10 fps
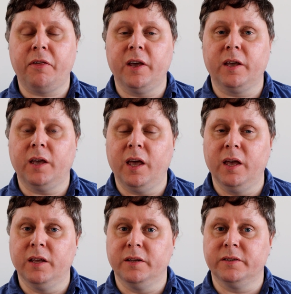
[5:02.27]
thing
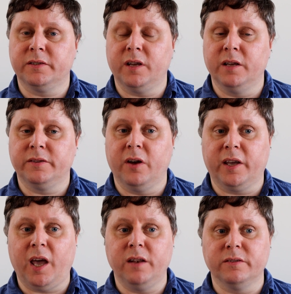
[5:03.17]
is that
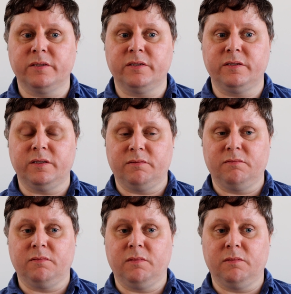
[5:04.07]
against,
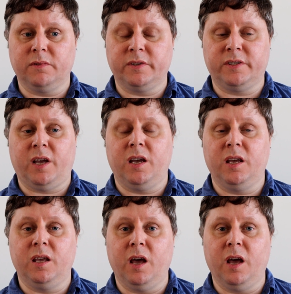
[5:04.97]
say,